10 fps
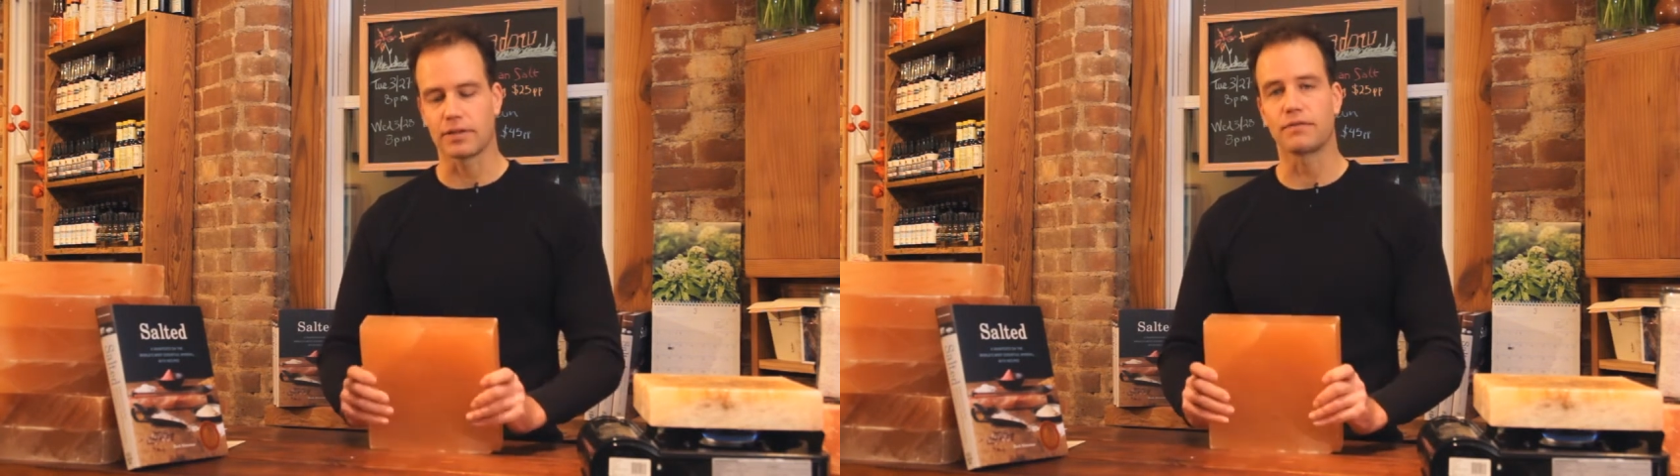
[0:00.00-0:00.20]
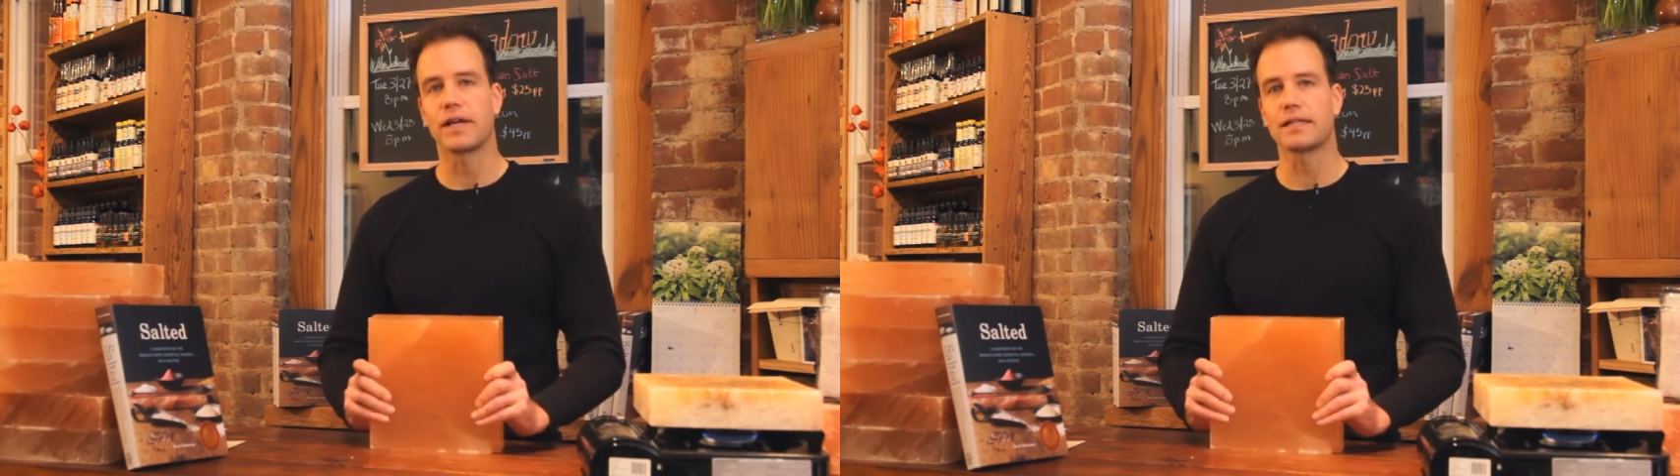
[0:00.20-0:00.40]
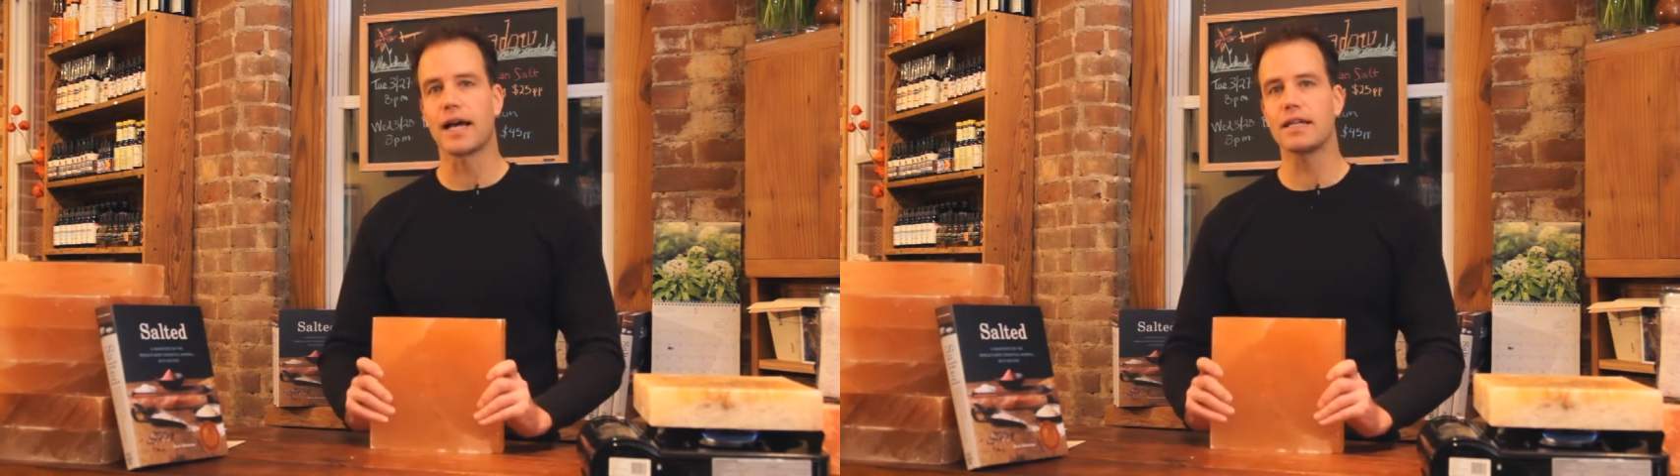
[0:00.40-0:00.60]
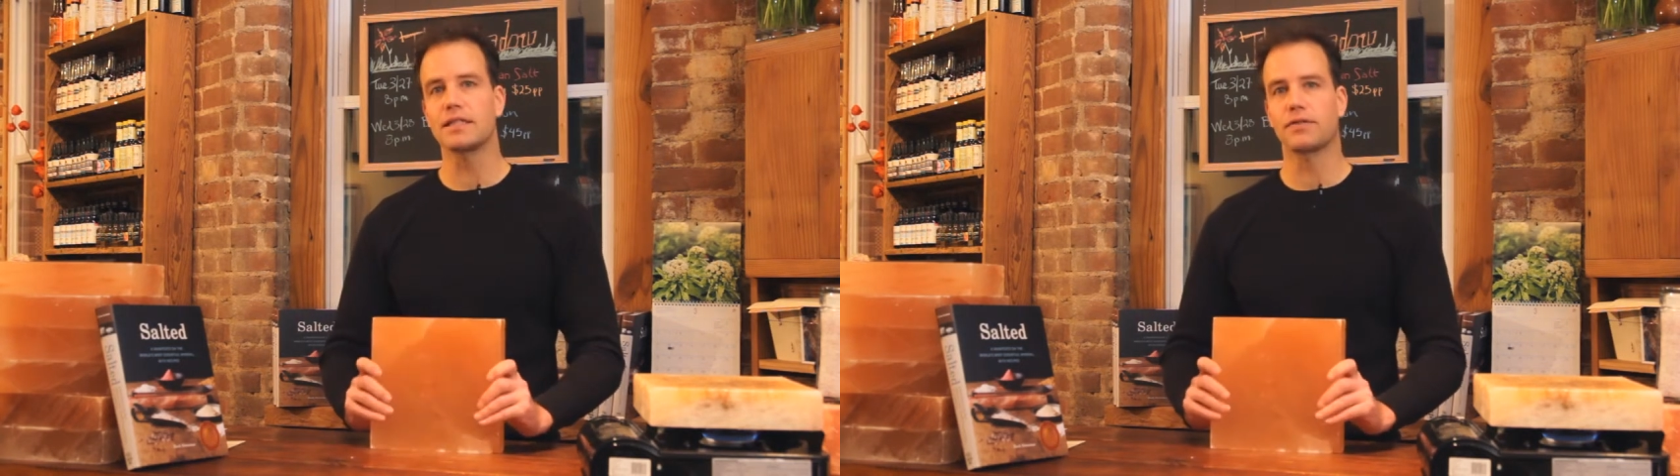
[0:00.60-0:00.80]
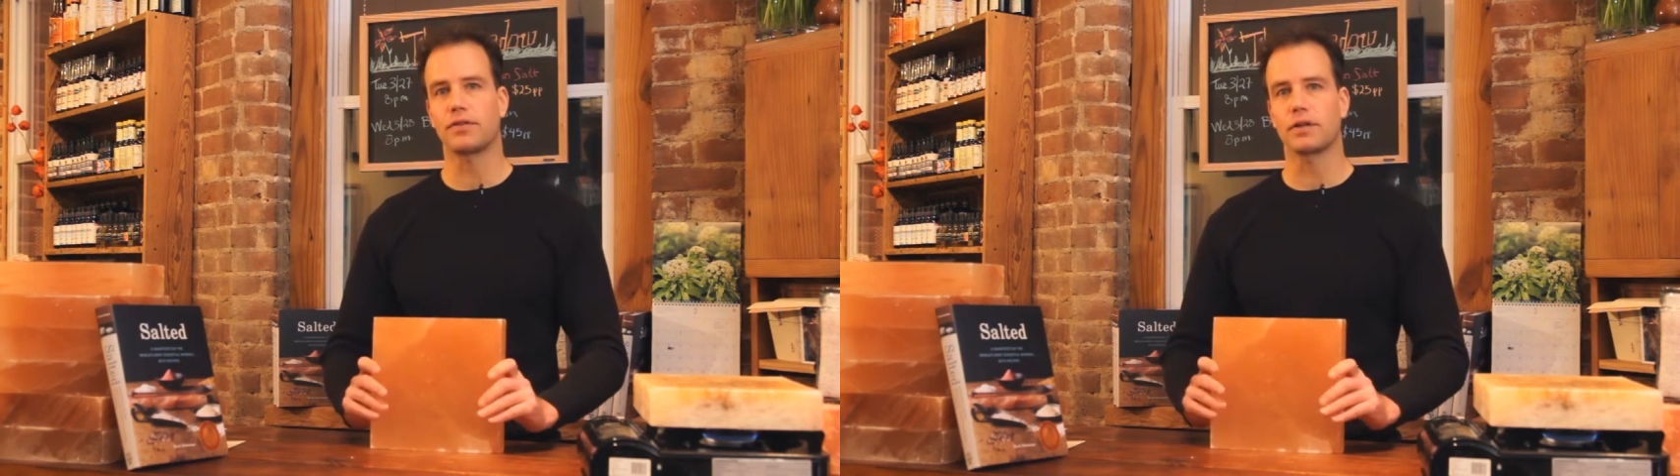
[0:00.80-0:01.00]
They're
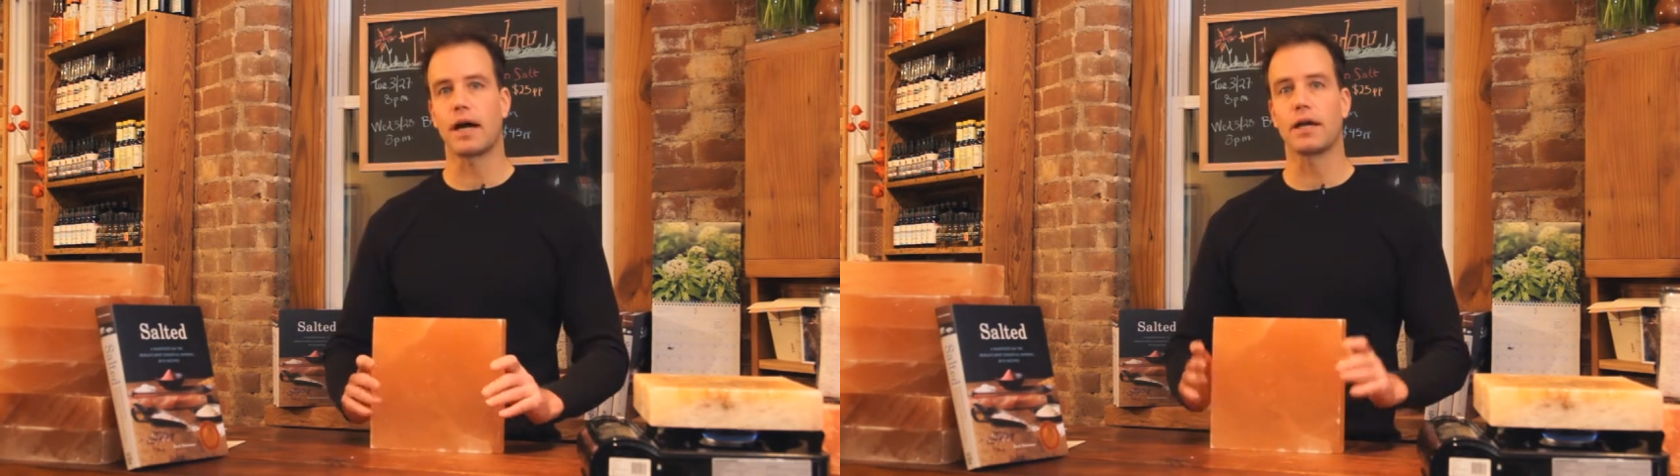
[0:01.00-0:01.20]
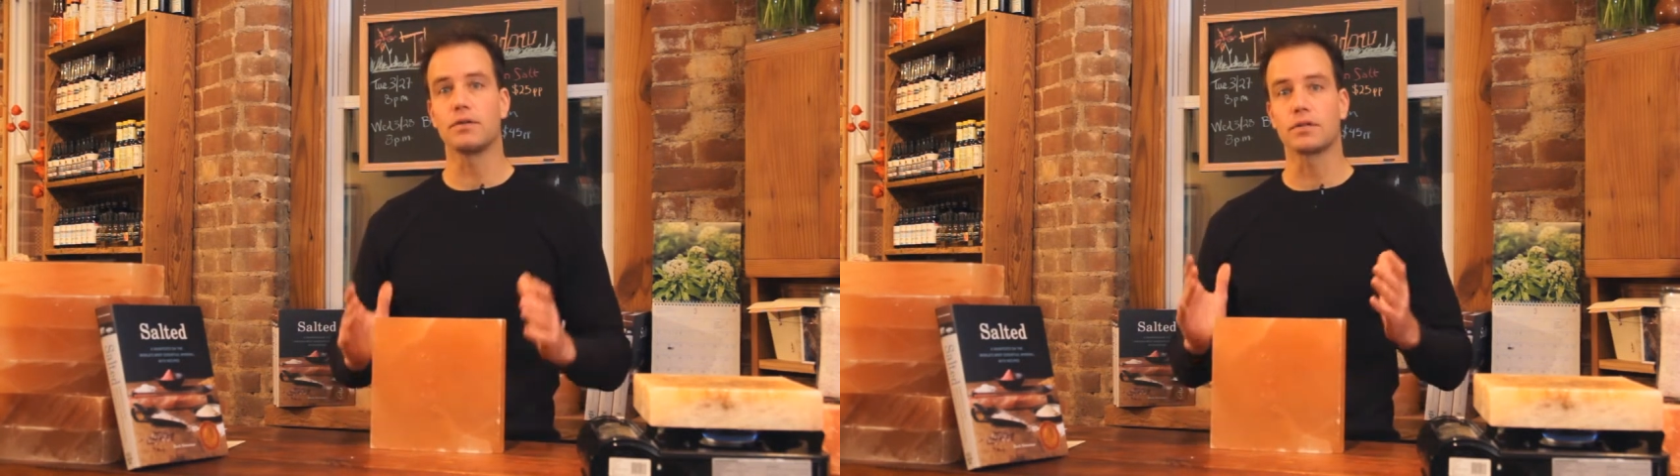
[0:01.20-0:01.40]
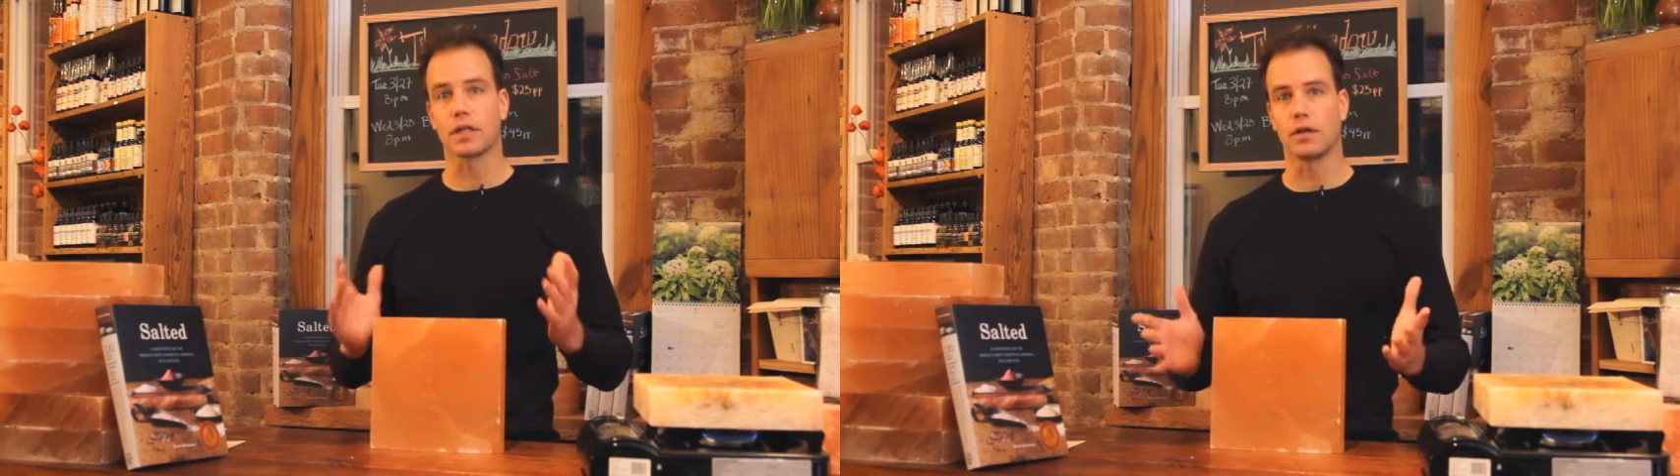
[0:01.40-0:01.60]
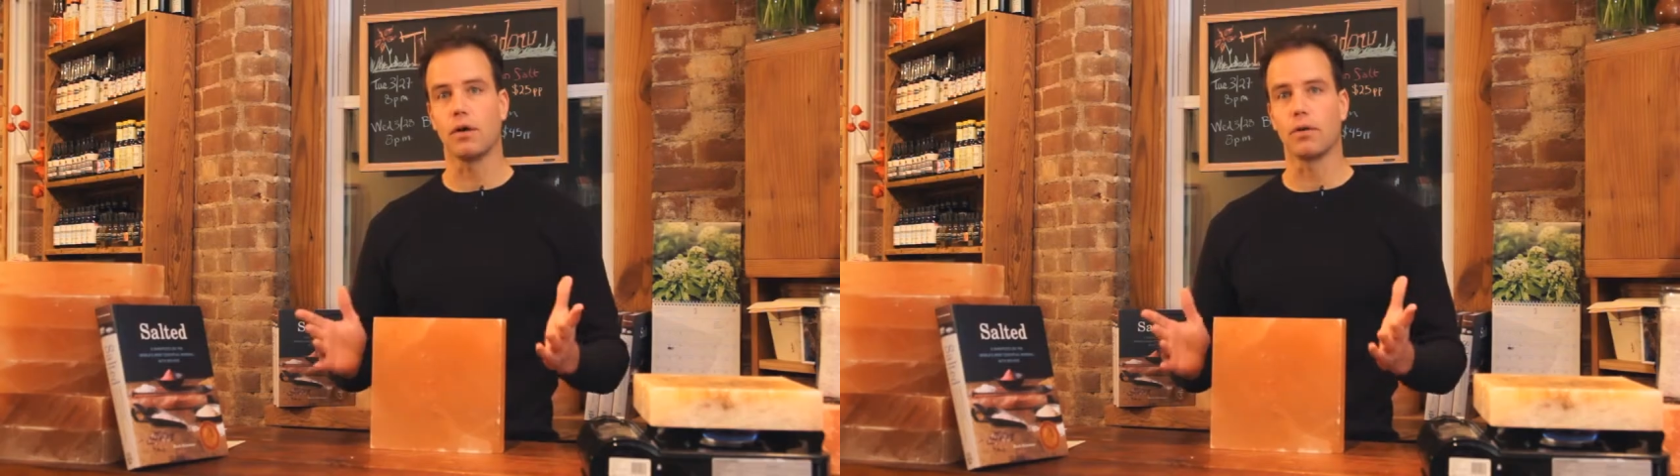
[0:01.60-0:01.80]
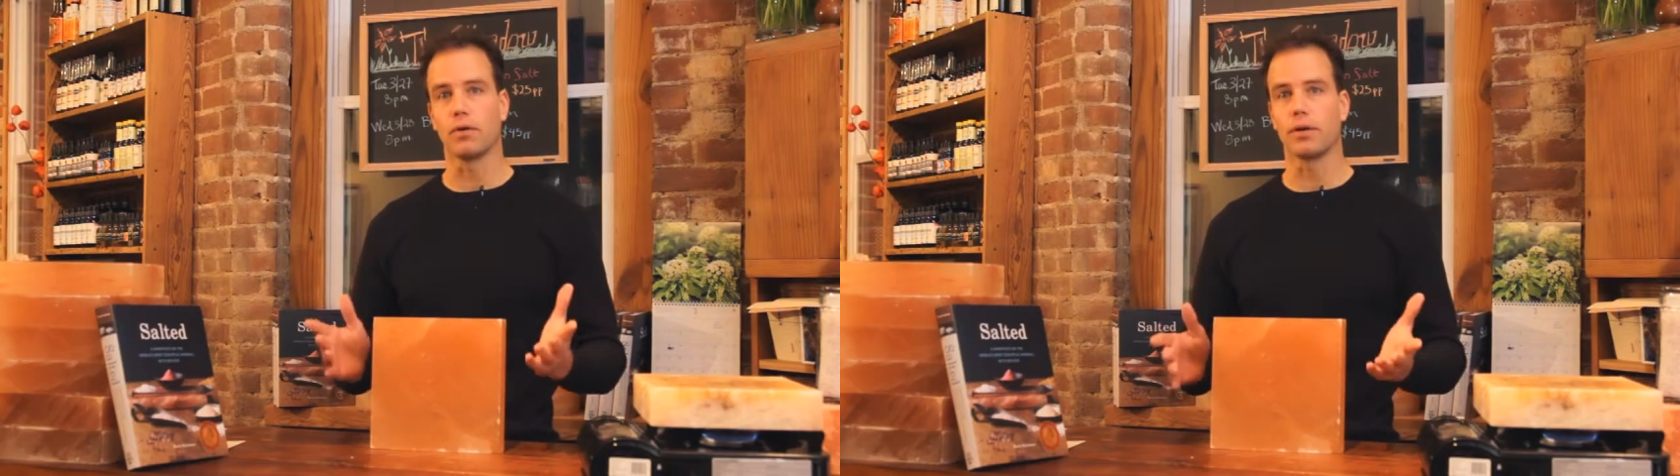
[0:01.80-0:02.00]
fantastic for using cold.